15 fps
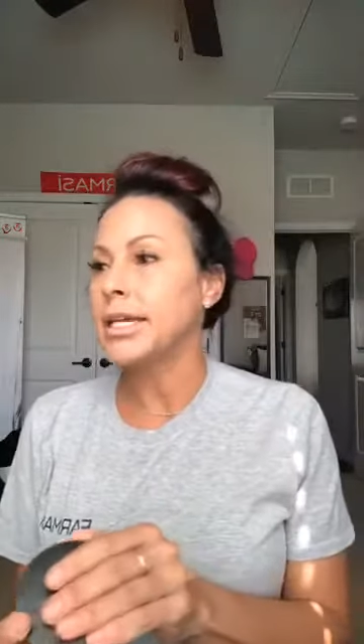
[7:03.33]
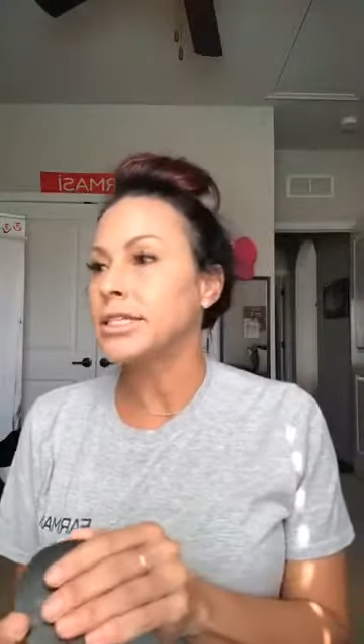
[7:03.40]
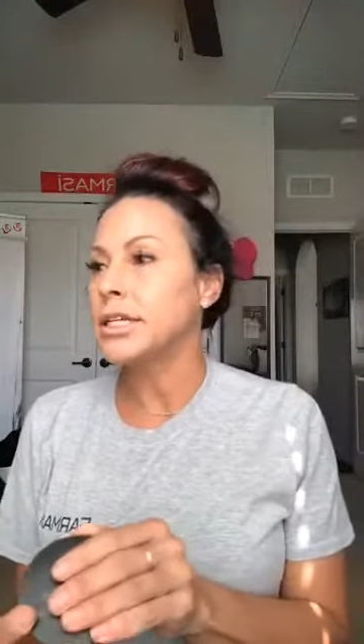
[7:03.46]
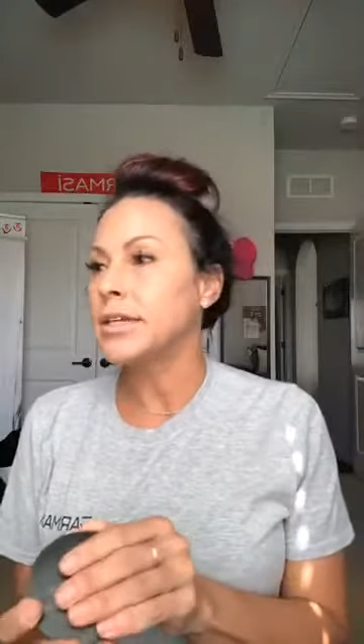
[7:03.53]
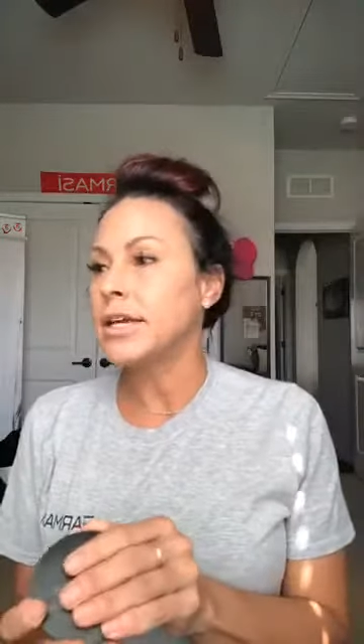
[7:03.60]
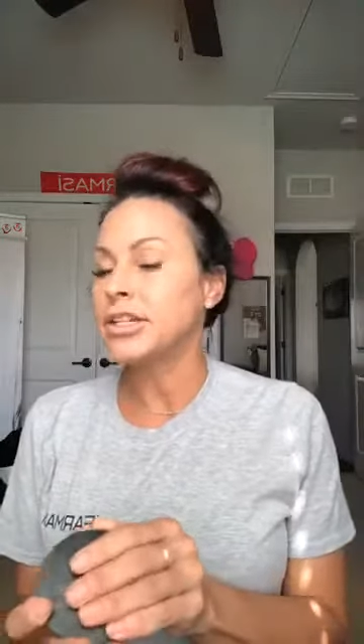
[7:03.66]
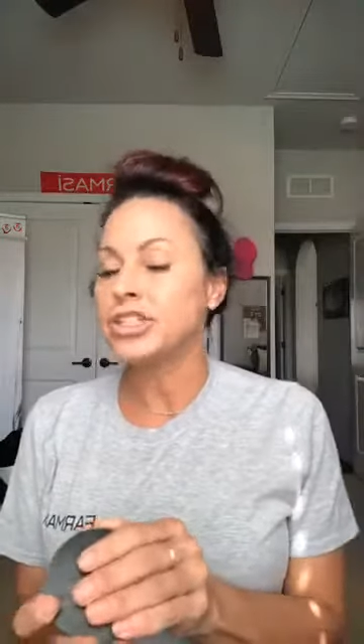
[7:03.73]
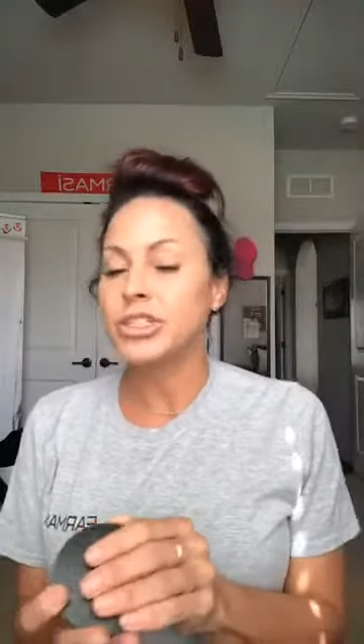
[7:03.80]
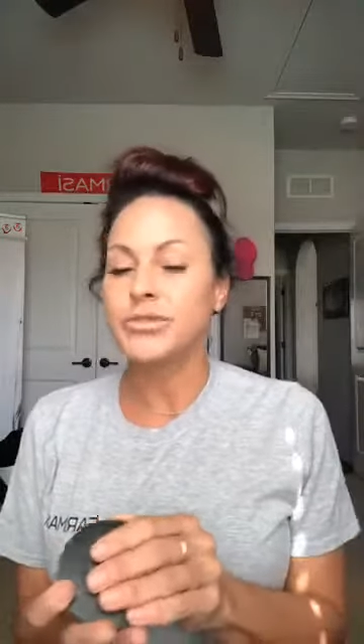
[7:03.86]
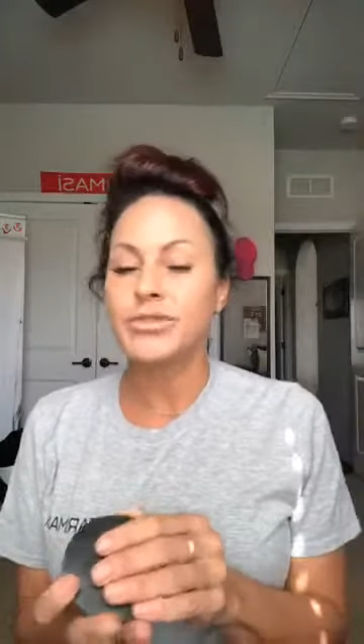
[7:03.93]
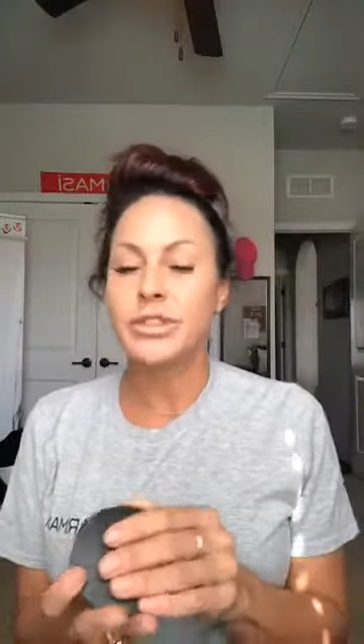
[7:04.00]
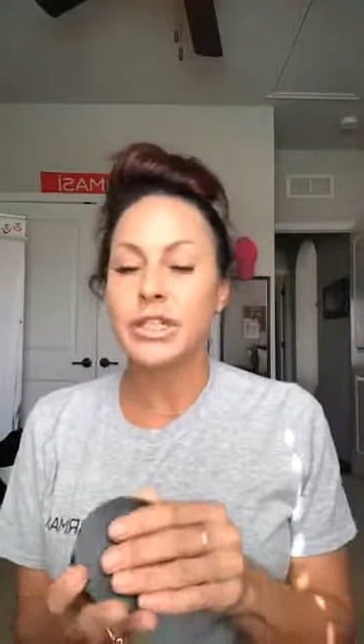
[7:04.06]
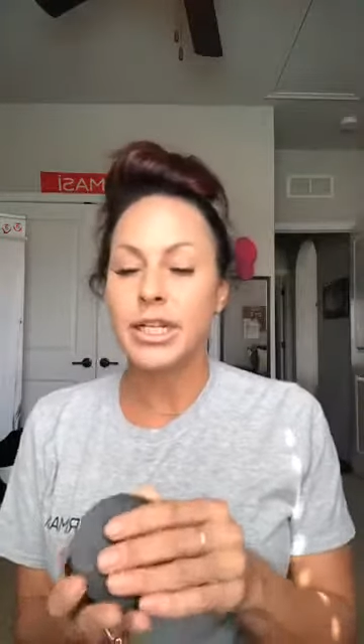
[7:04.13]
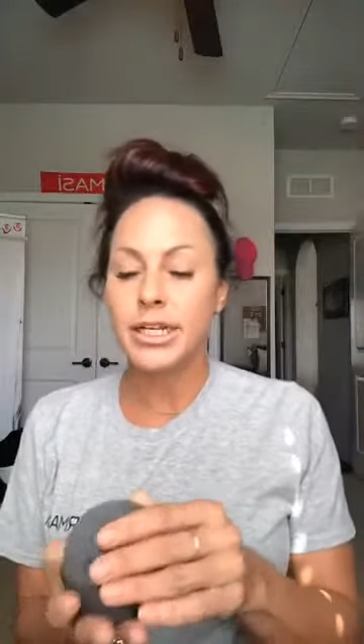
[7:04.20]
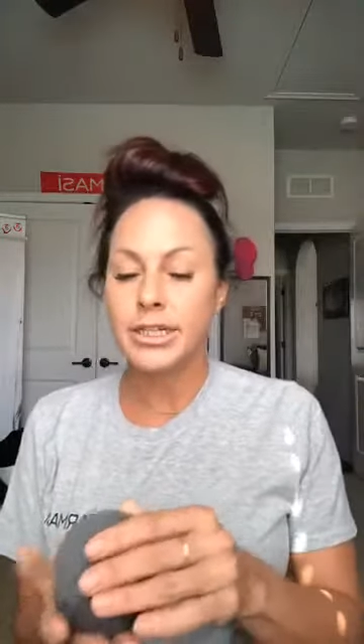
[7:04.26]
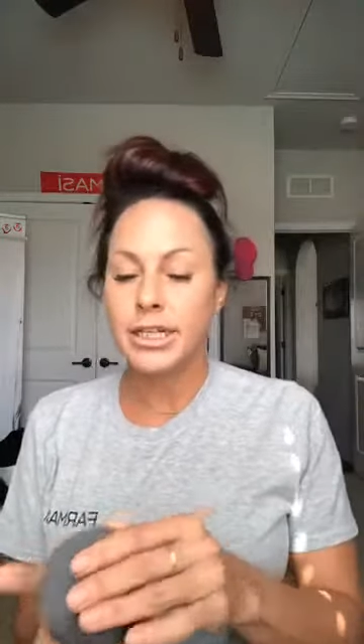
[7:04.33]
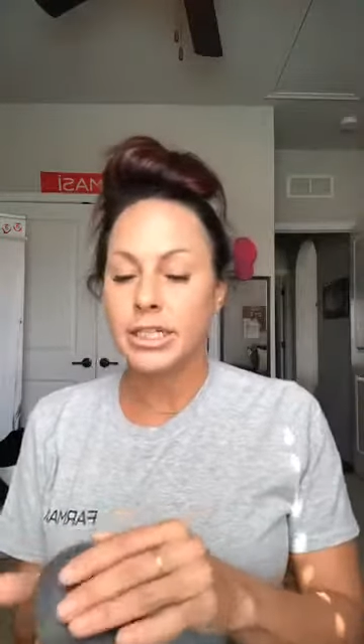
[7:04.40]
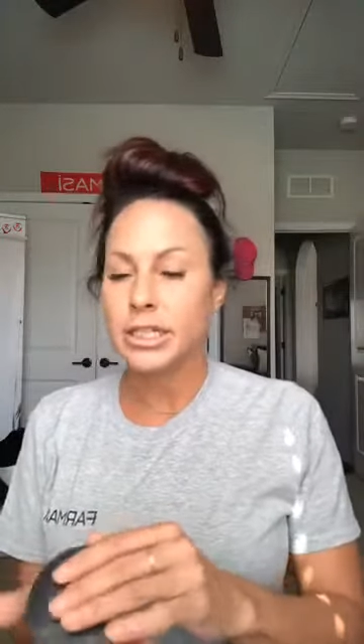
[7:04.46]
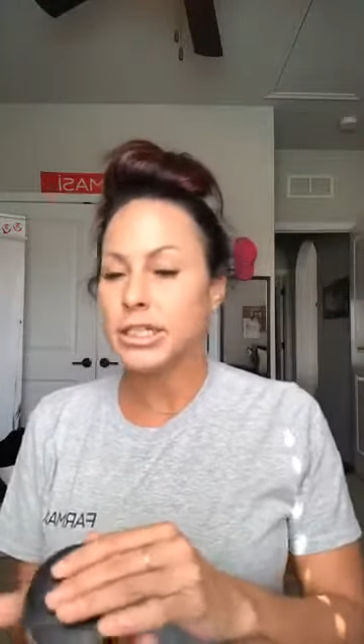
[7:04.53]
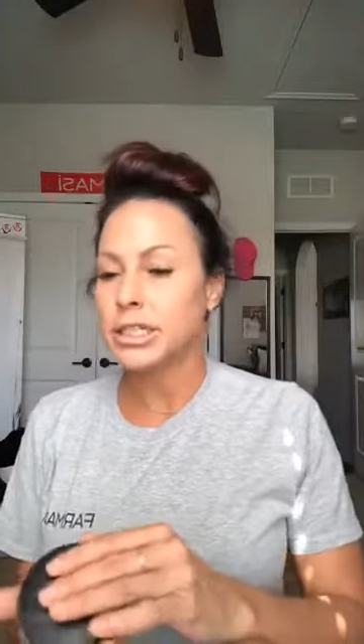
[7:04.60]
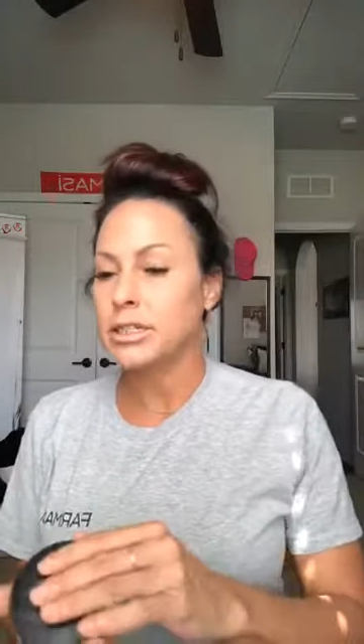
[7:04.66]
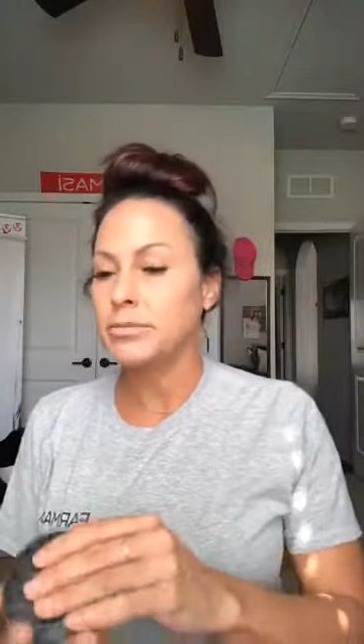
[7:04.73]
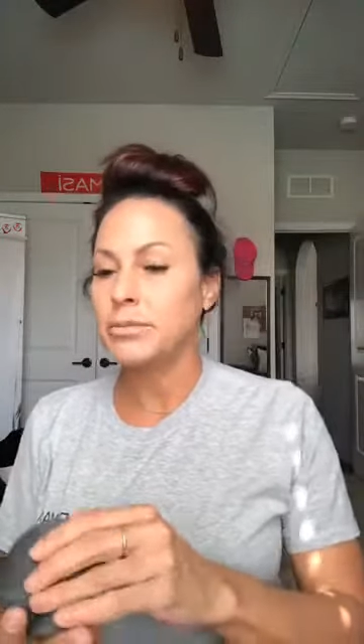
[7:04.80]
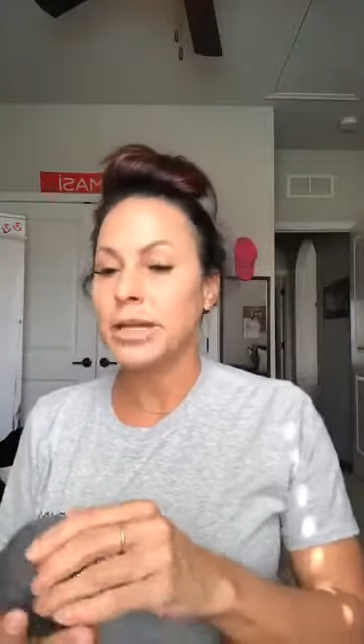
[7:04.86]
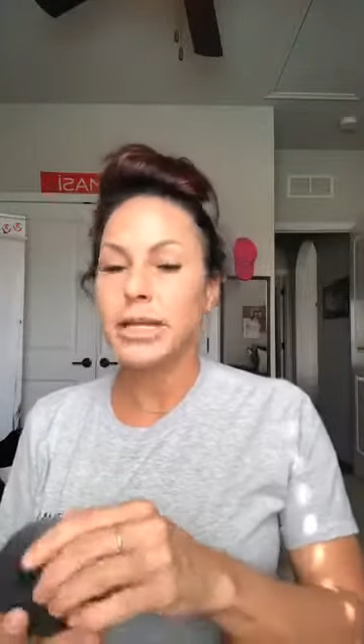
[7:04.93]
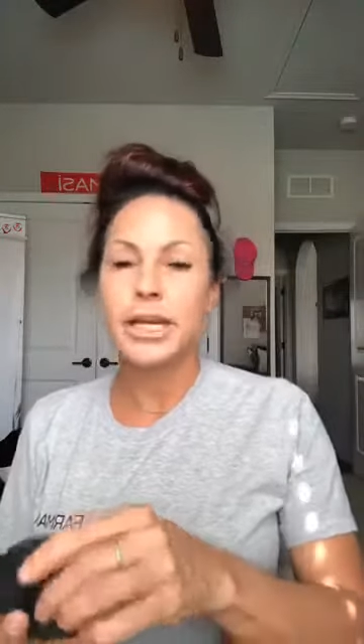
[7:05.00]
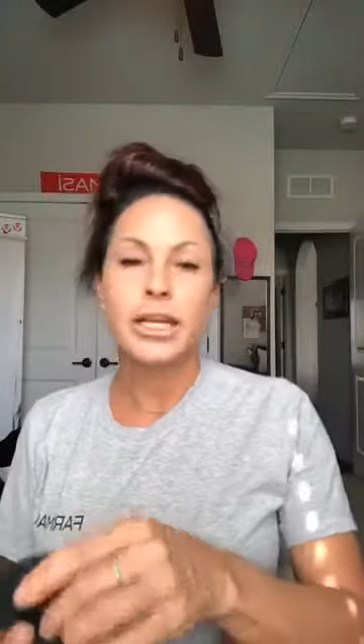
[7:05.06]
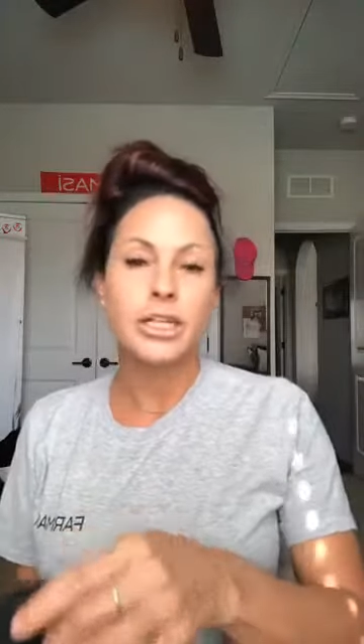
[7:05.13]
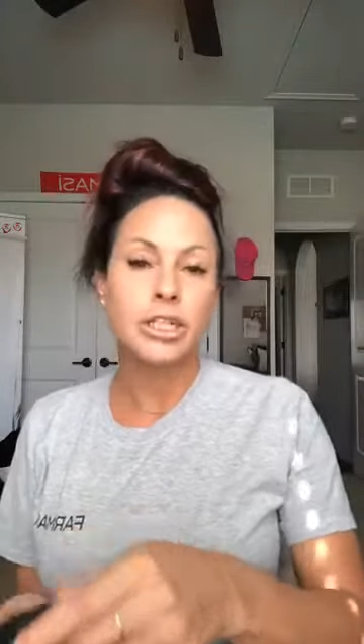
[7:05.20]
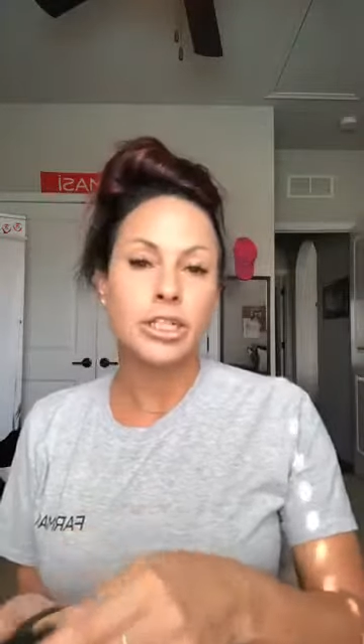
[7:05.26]
so they just feel like they need to make
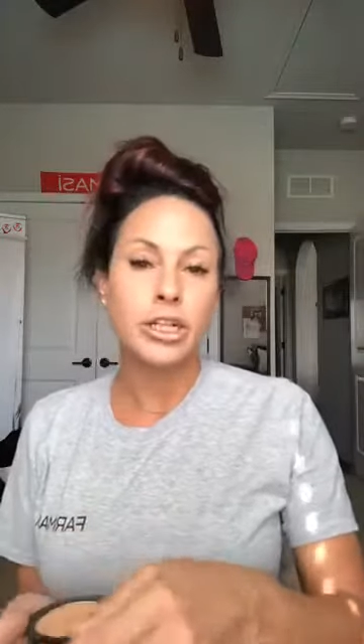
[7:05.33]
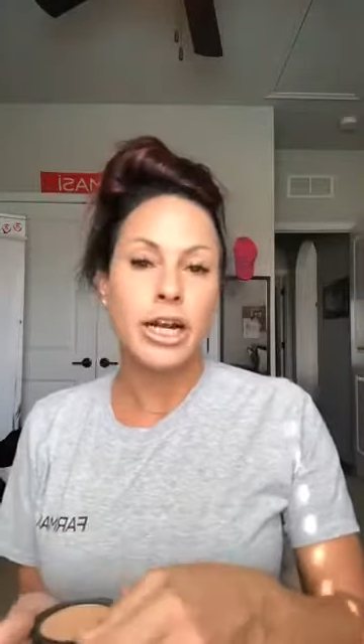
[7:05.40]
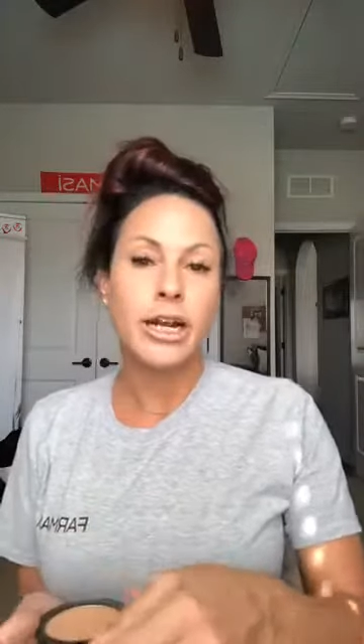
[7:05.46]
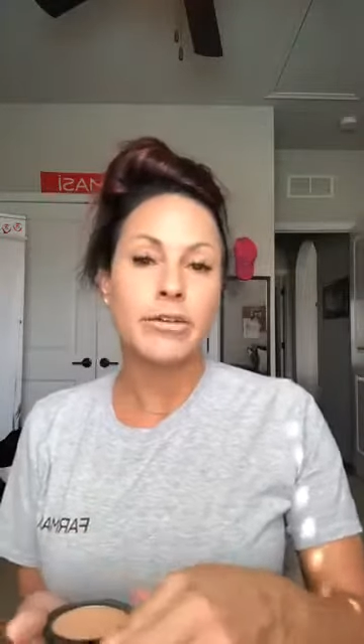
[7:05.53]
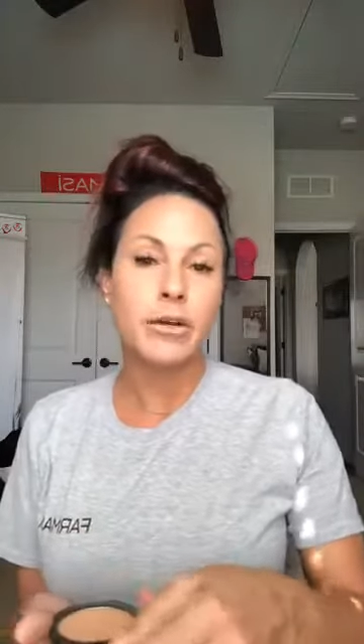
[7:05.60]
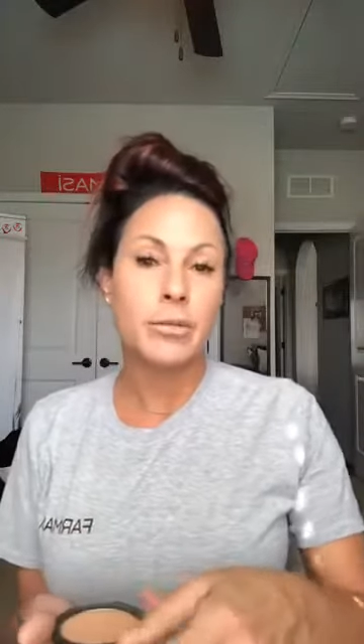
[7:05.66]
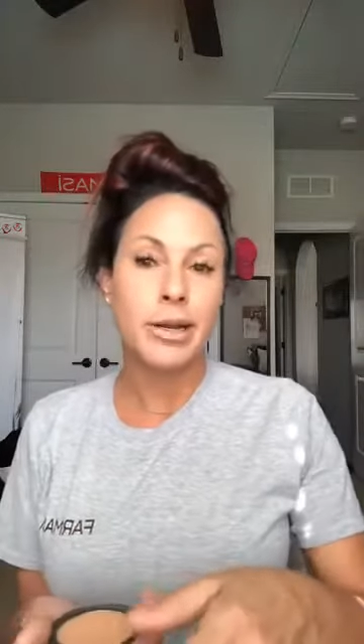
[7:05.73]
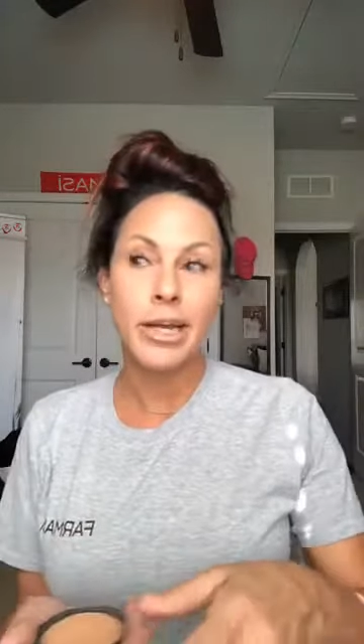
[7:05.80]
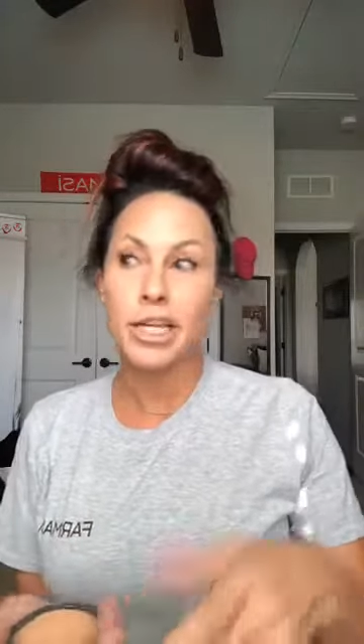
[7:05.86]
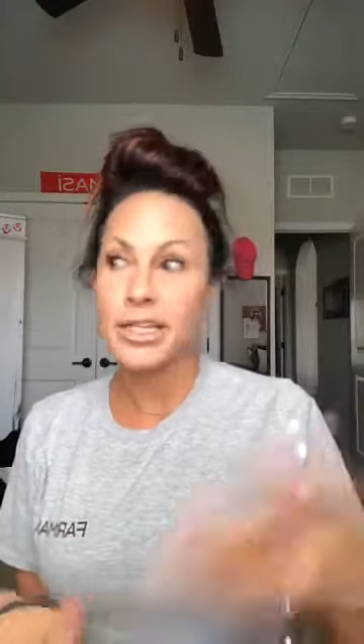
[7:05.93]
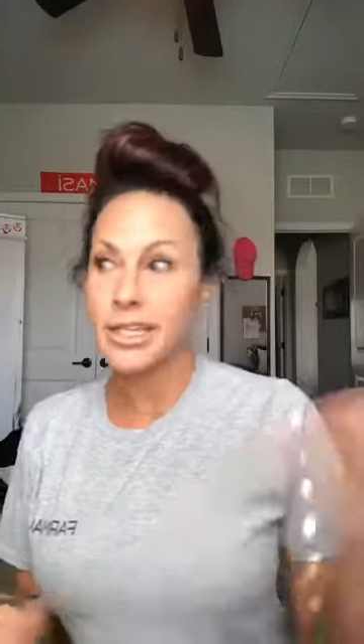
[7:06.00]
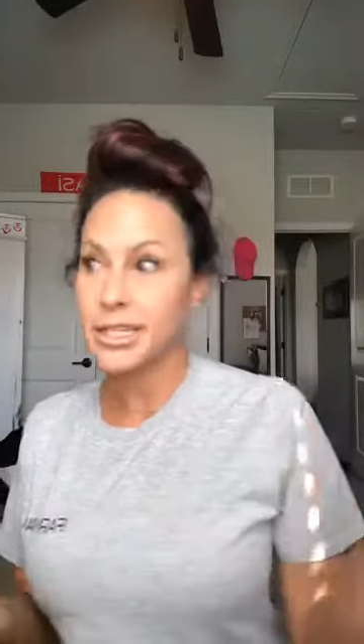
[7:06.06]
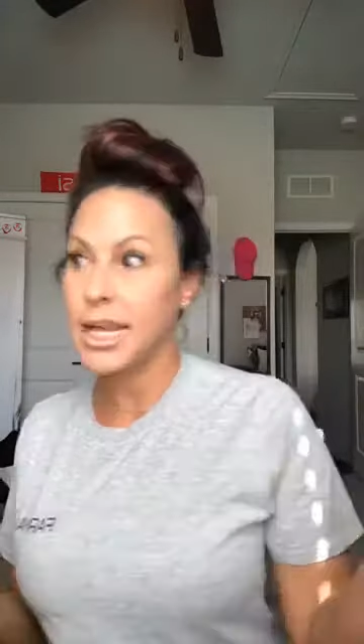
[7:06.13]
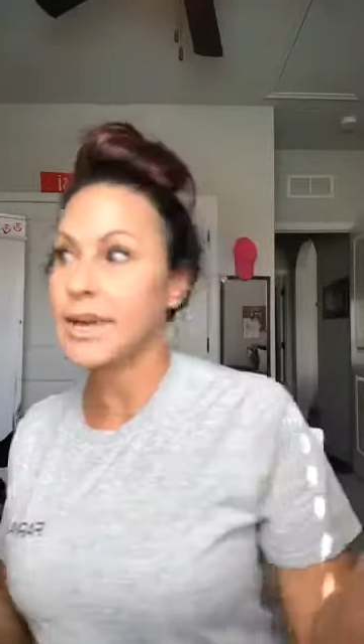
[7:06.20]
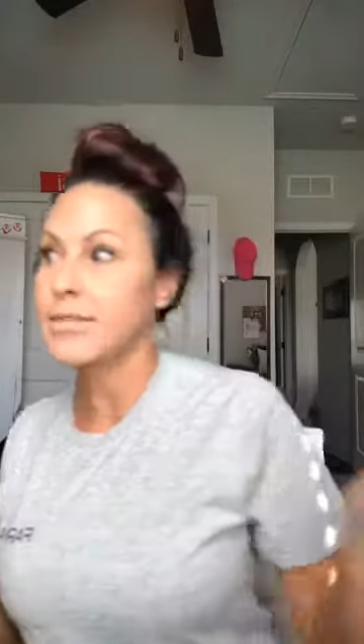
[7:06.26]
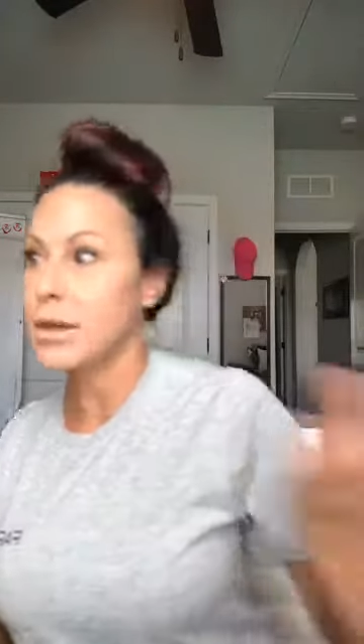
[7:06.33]
it sure everybody else is having a